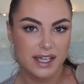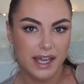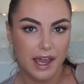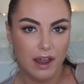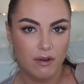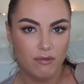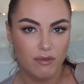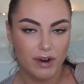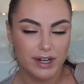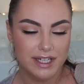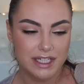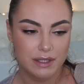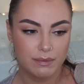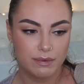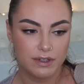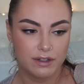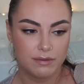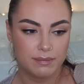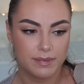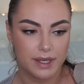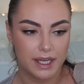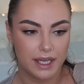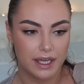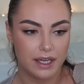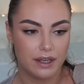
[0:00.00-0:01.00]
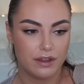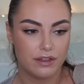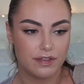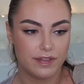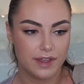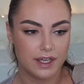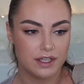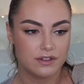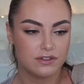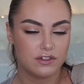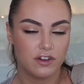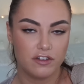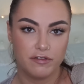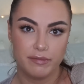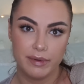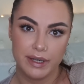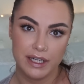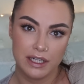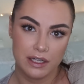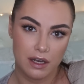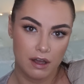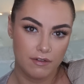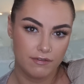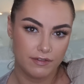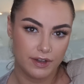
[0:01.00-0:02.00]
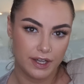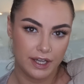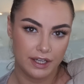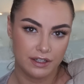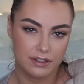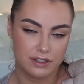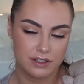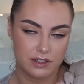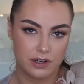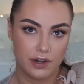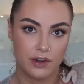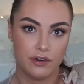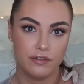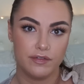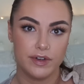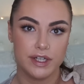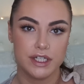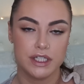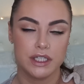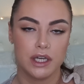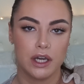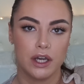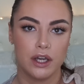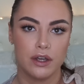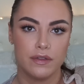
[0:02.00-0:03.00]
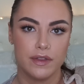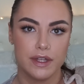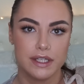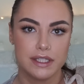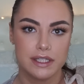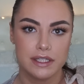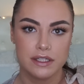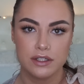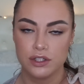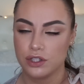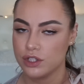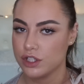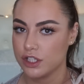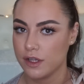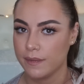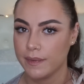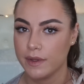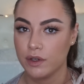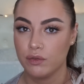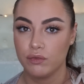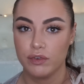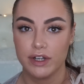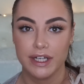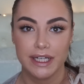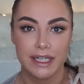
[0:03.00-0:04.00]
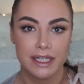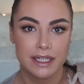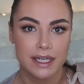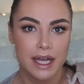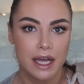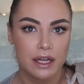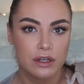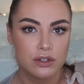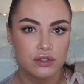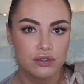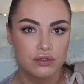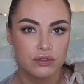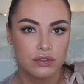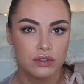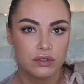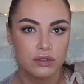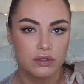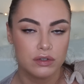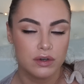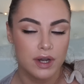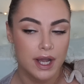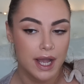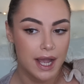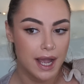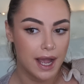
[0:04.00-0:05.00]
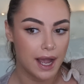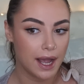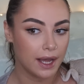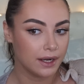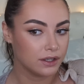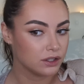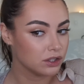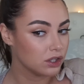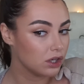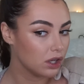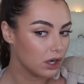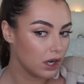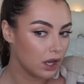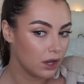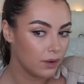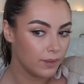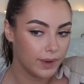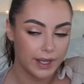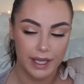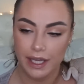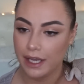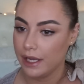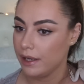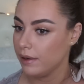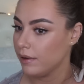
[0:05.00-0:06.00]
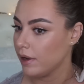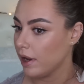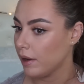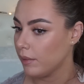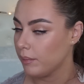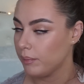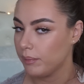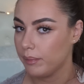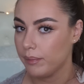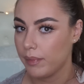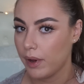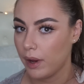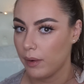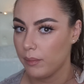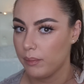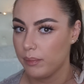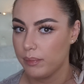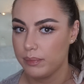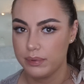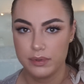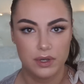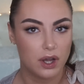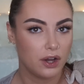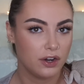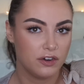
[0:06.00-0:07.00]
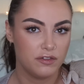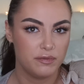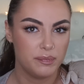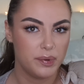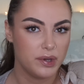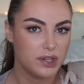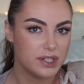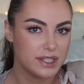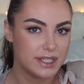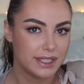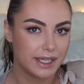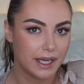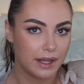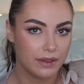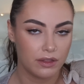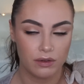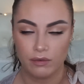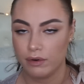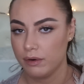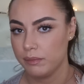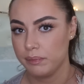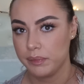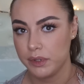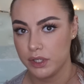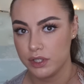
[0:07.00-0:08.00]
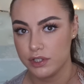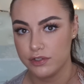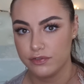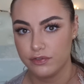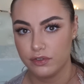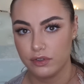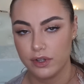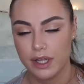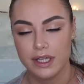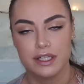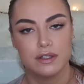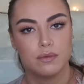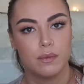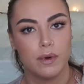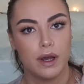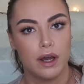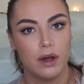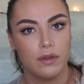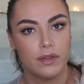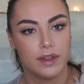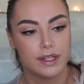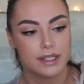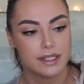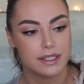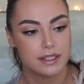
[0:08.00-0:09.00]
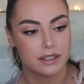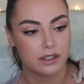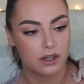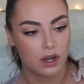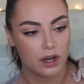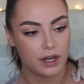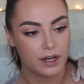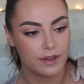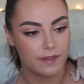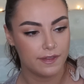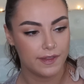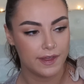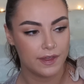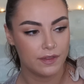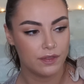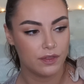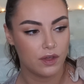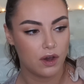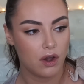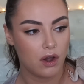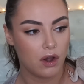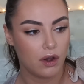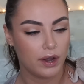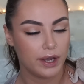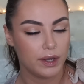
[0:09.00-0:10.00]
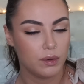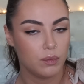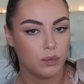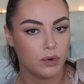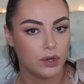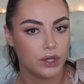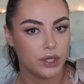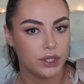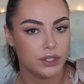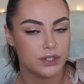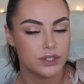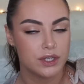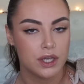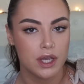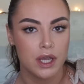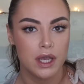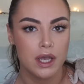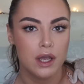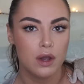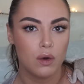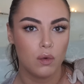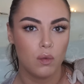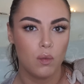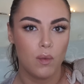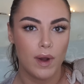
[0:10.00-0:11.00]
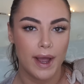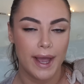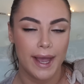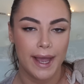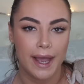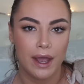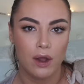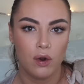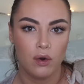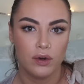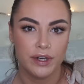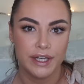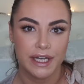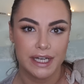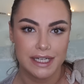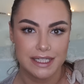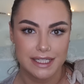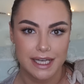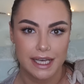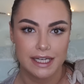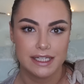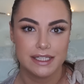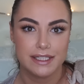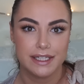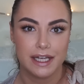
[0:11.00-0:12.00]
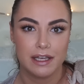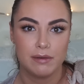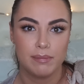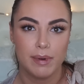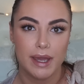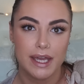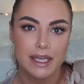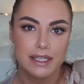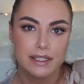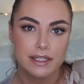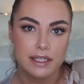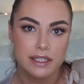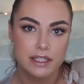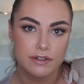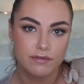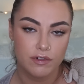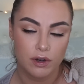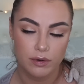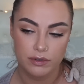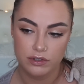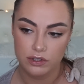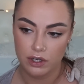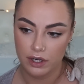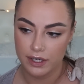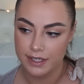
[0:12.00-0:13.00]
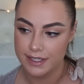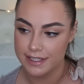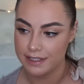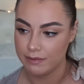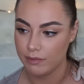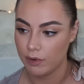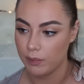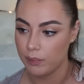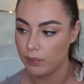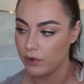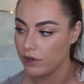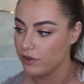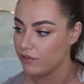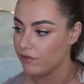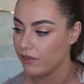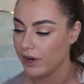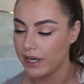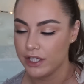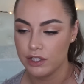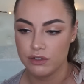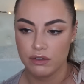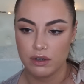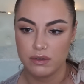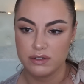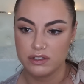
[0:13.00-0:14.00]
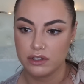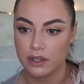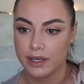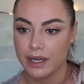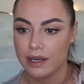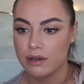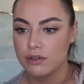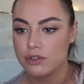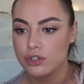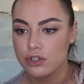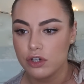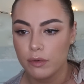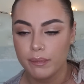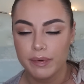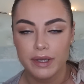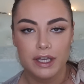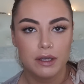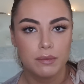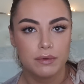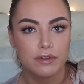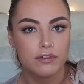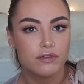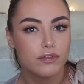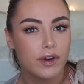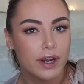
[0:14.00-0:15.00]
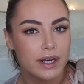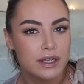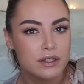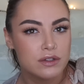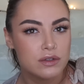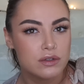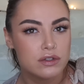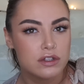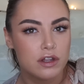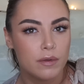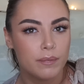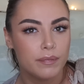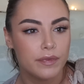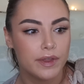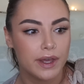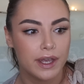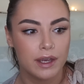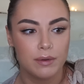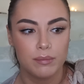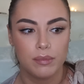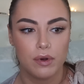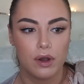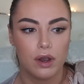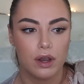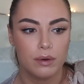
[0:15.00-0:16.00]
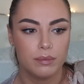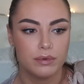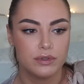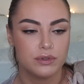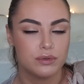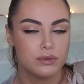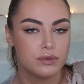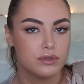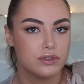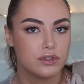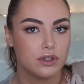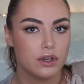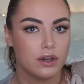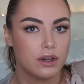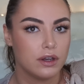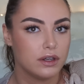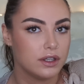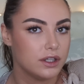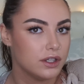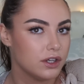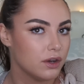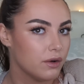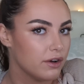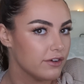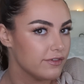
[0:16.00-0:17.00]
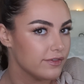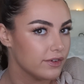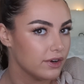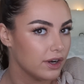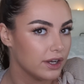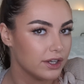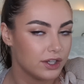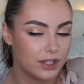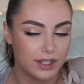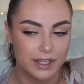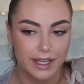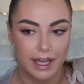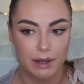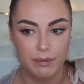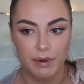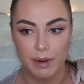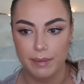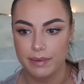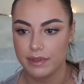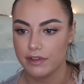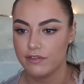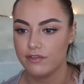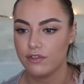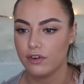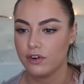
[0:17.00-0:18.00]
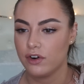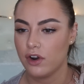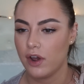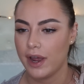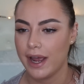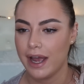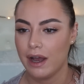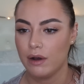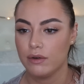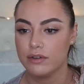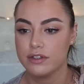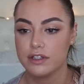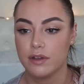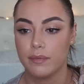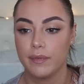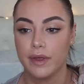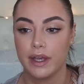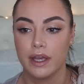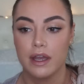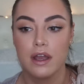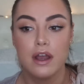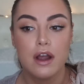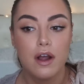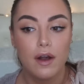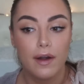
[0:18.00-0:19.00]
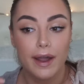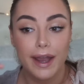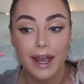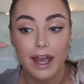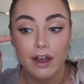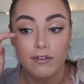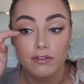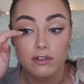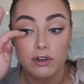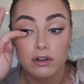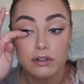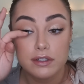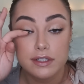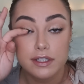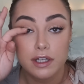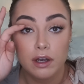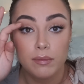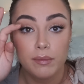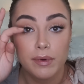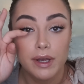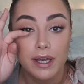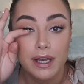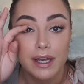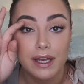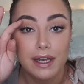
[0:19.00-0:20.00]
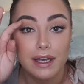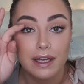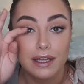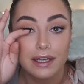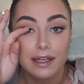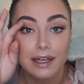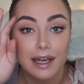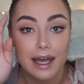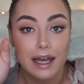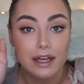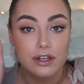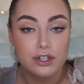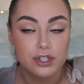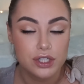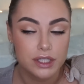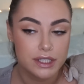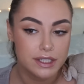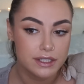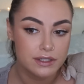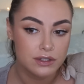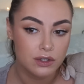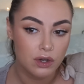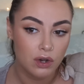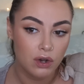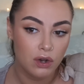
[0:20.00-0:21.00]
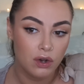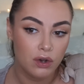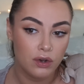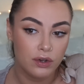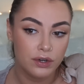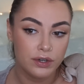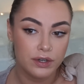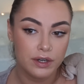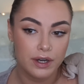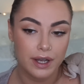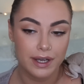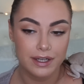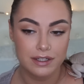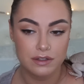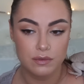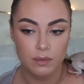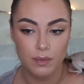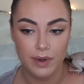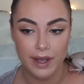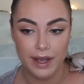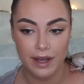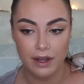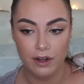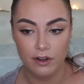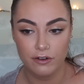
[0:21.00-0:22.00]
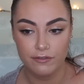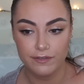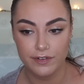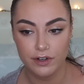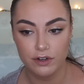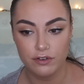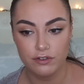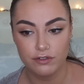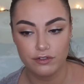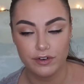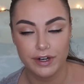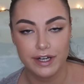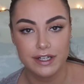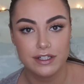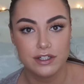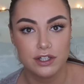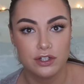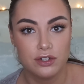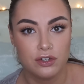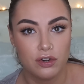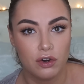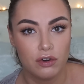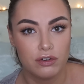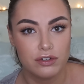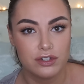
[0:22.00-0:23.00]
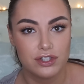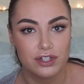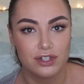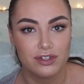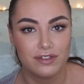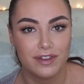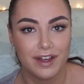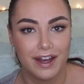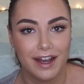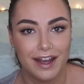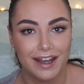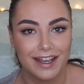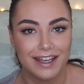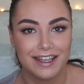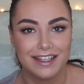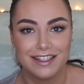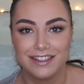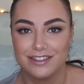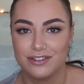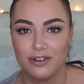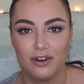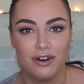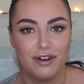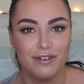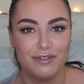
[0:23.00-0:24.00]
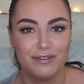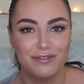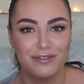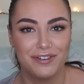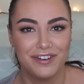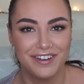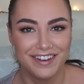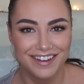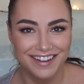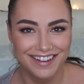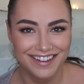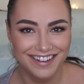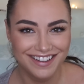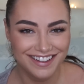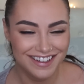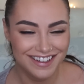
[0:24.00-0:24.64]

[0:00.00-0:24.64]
get ready with me, things I've been loving style video. This is just something really natural and glowy but kind of put together and beautiful as well. This is the kind of thing that I would wear on a day-to-day basis if I was going to see my boyfriend or I was going out shopping with friends or something, but I would also, you know, I feel like you can get away with it for a night out or something. I have got some lashes on as well. Feel free to not do that, he's off.